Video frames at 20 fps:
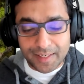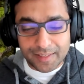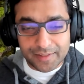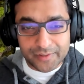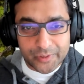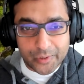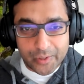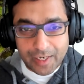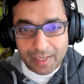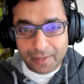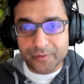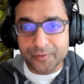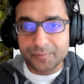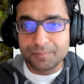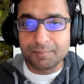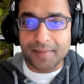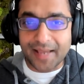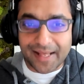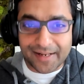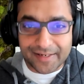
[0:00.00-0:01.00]
I'll know how to
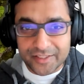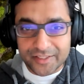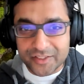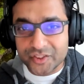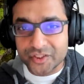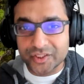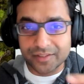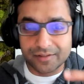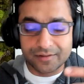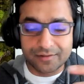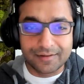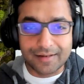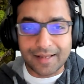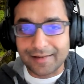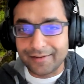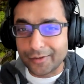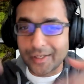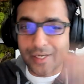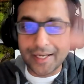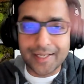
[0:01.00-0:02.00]
manage. Uh,
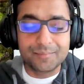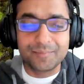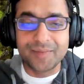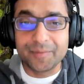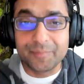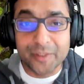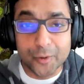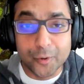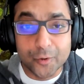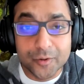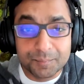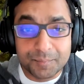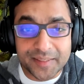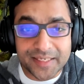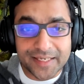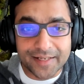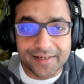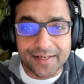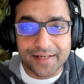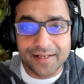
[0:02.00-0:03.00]
I'll, I'll maybe own
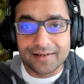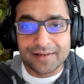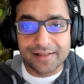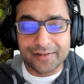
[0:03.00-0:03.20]
P&L.